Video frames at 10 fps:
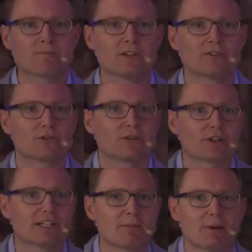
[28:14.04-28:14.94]
So
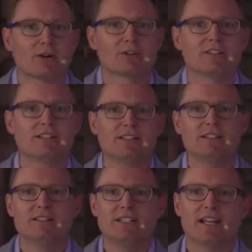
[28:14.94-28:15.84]
talking about
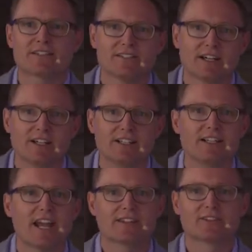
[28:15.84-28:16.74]
the S9
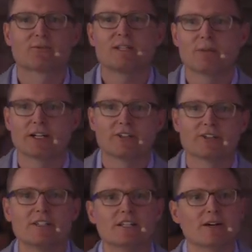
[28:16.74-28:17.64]
and X3
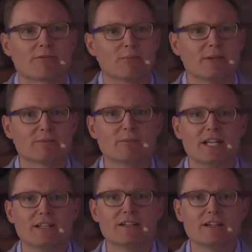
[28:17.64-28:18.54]
miner from
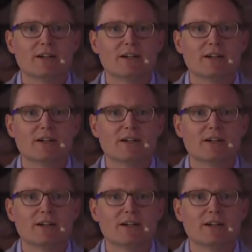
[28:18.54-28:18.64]
Bitmain,